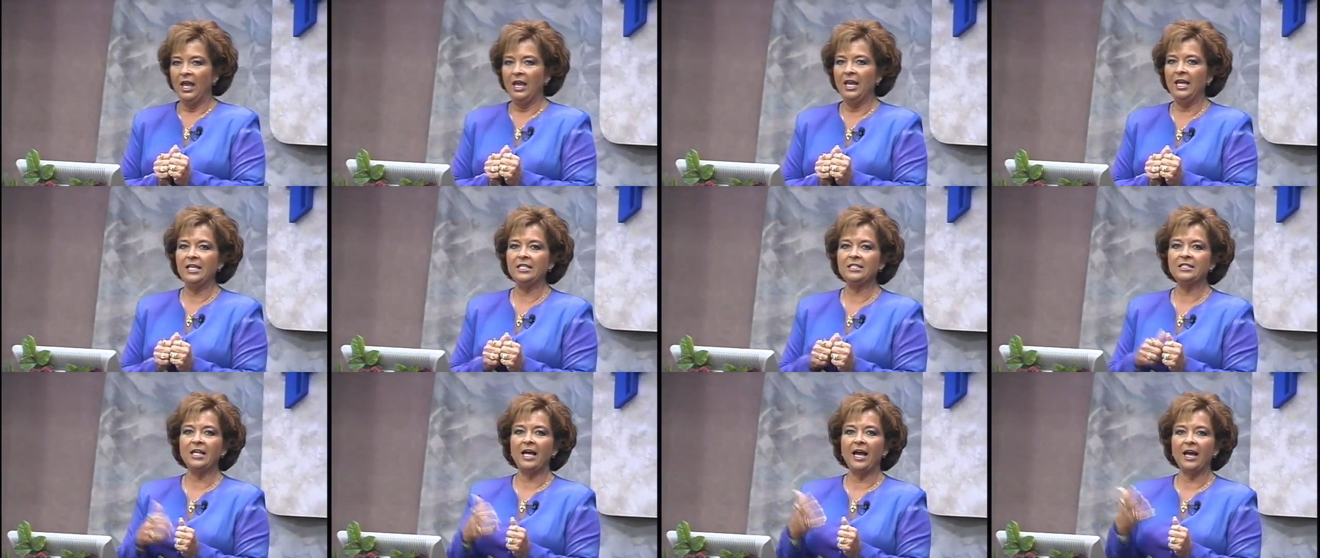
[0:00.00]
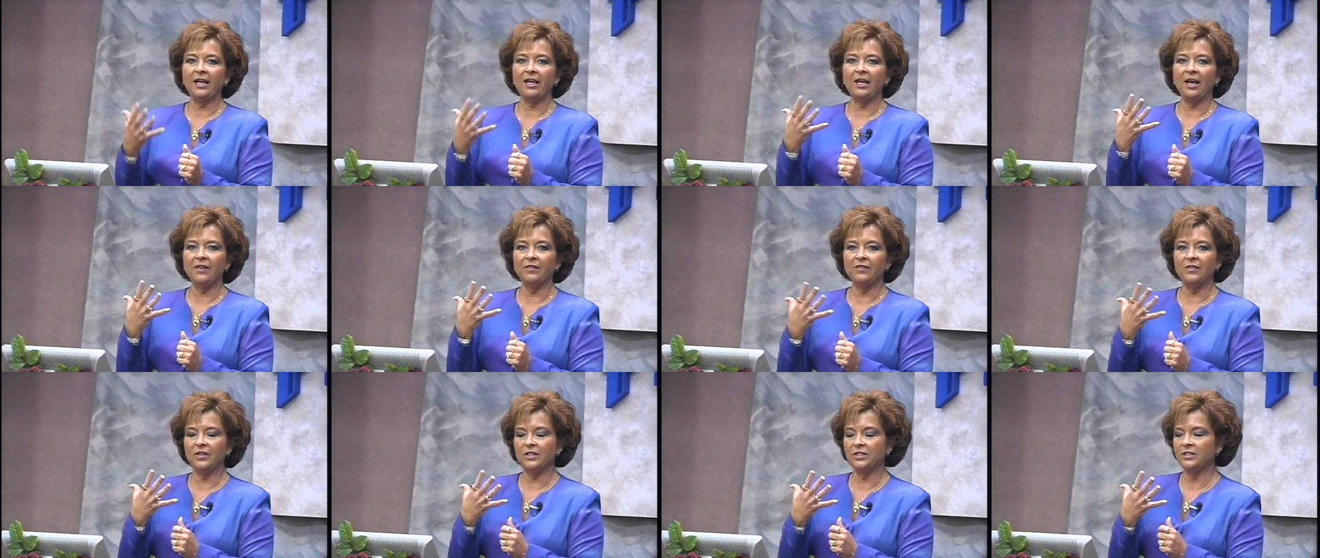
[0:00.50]
And he's like
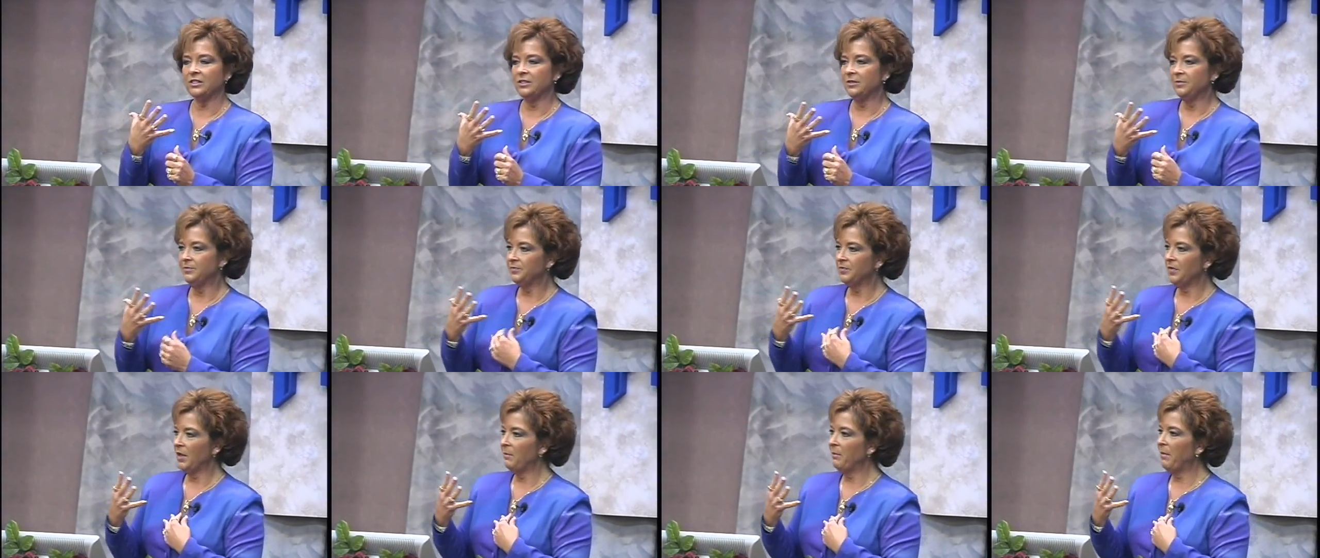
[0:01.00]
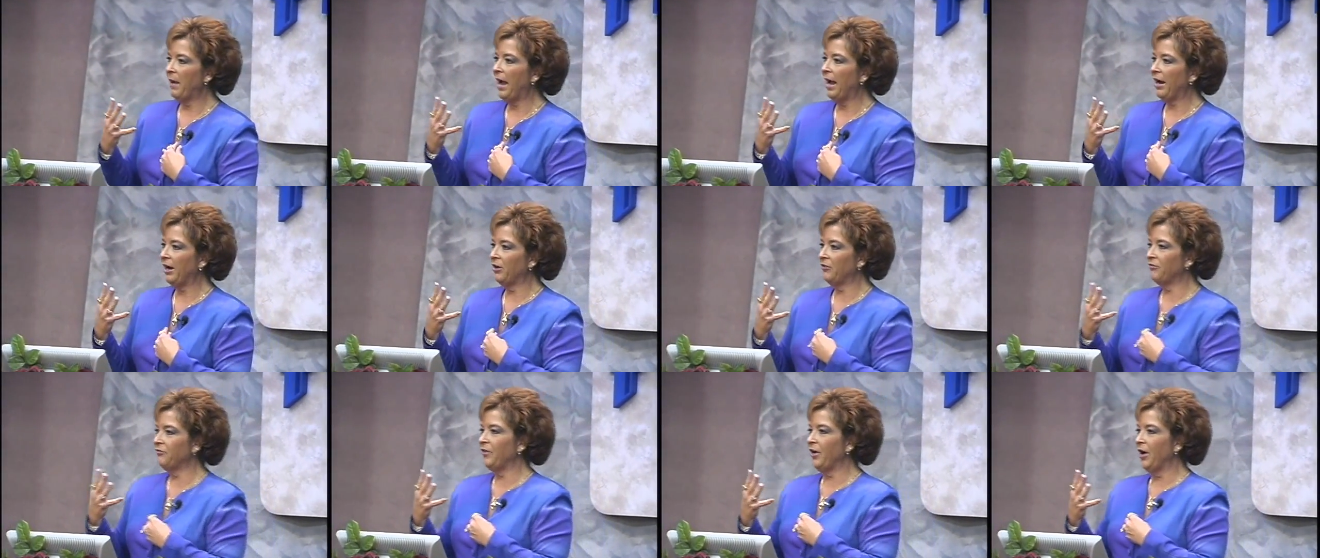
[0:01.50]
got this
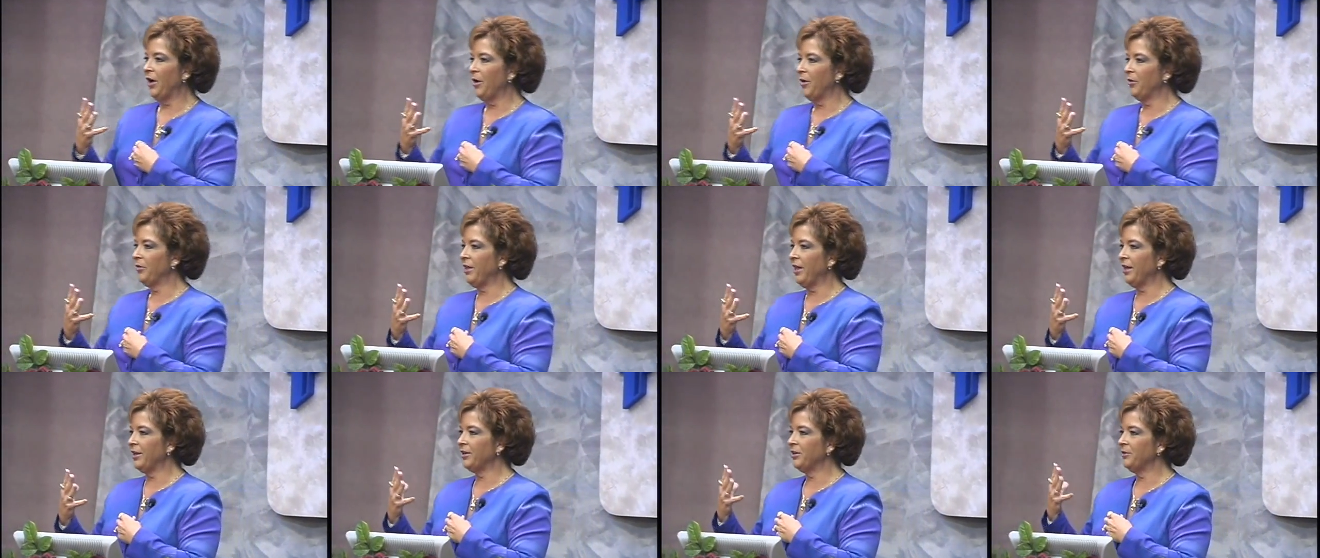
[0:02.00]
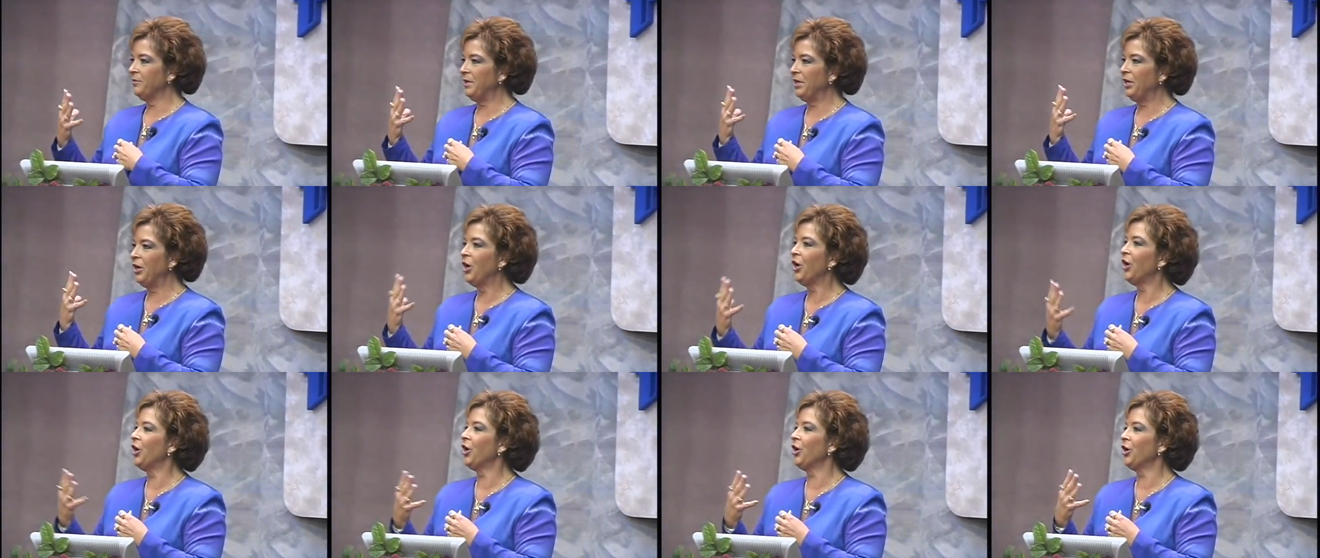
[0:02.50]
microphone that could
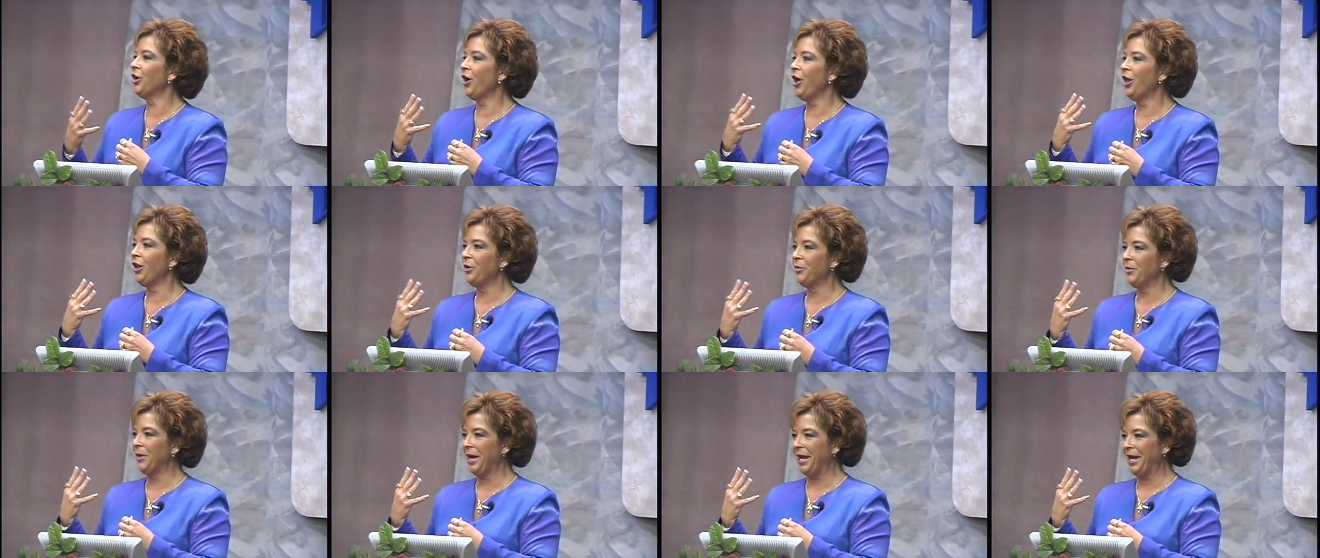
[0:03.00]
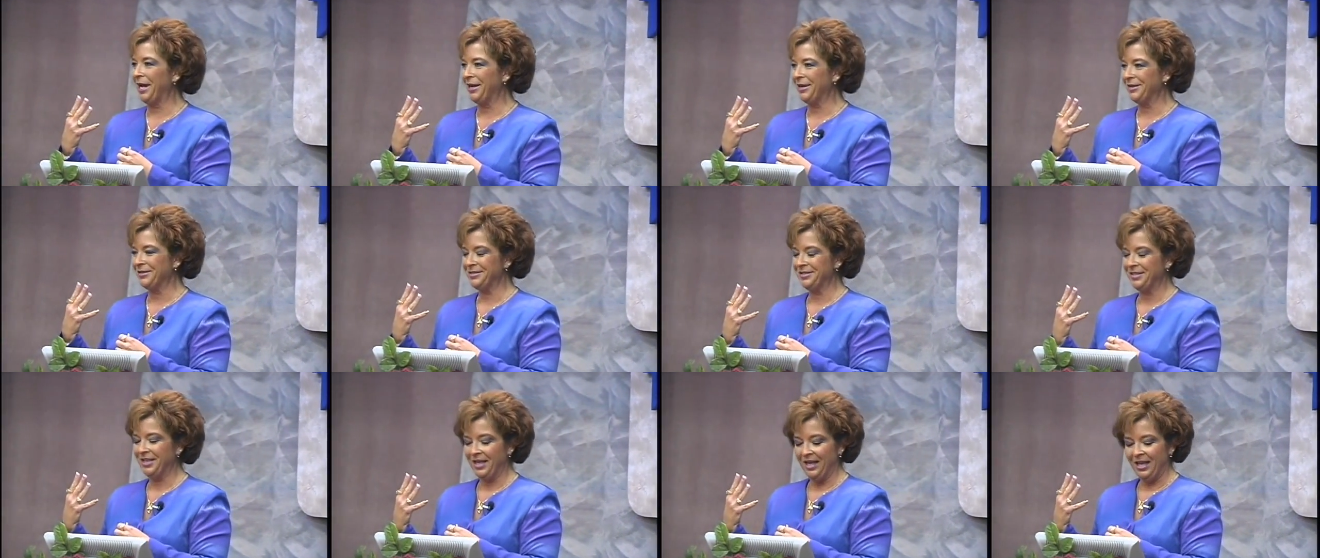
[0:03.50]
be heard all
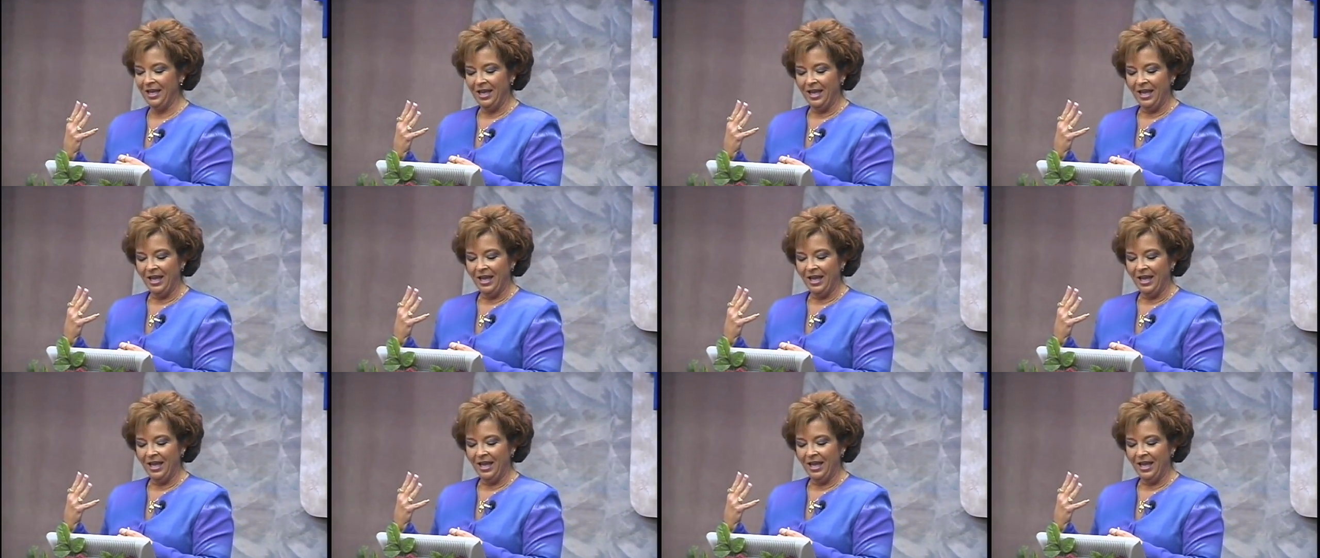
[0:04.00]
around.